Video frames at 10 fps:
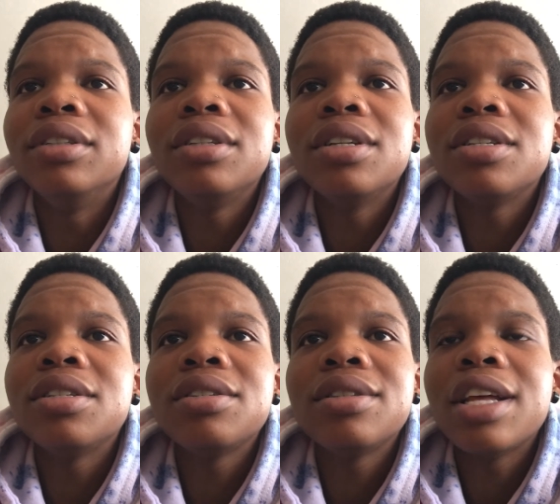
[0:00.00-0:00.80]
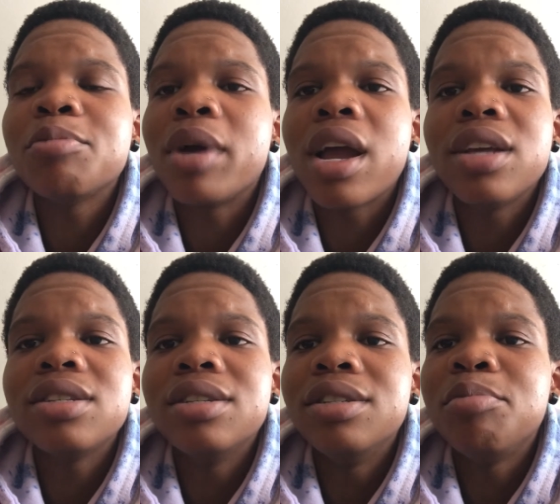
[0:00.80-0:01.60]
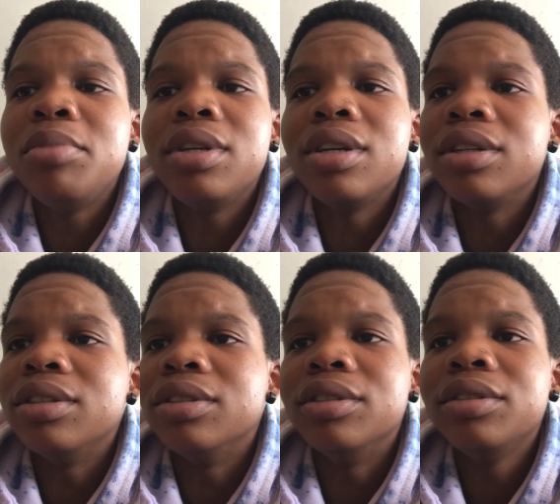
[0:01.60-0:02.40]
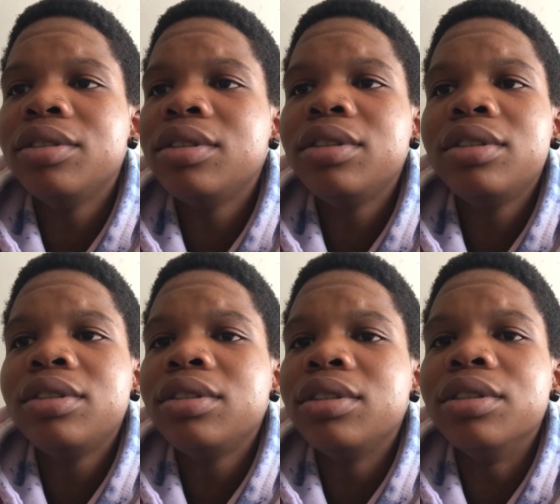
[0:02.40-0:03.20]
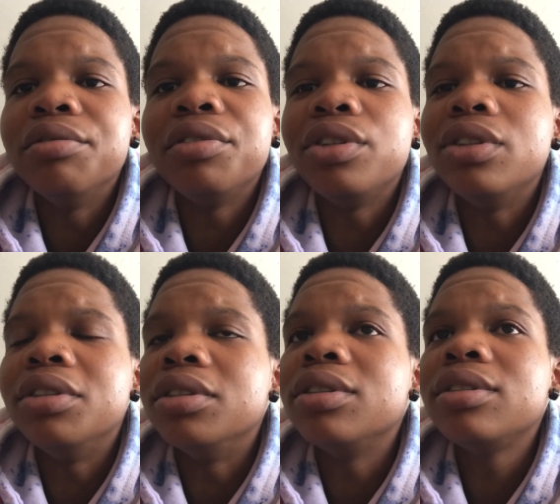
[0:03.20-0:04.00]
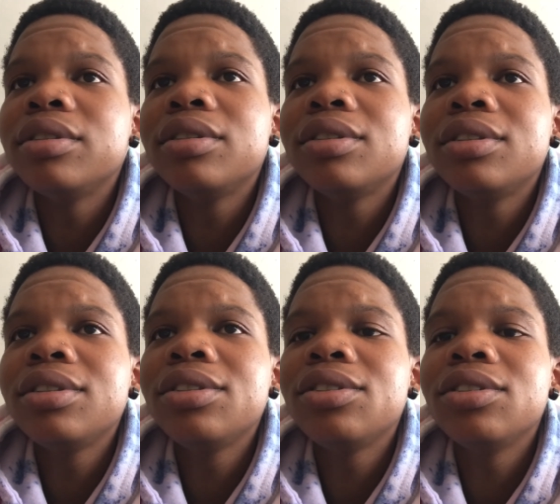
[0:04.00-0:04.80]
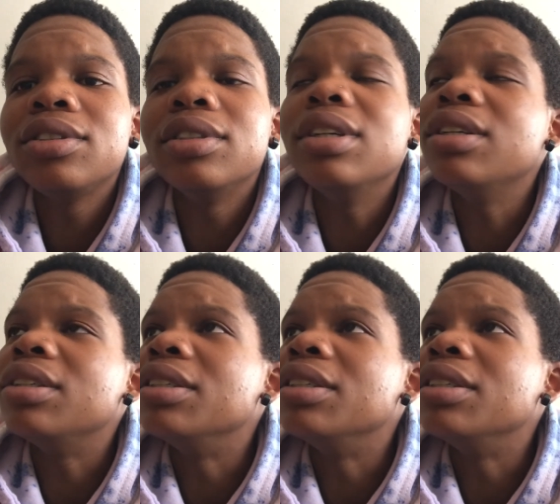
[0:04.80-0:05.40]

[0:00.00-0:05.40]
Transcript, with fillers: That's, that's my cousin speaking in in a very... Gujarati. Yeah,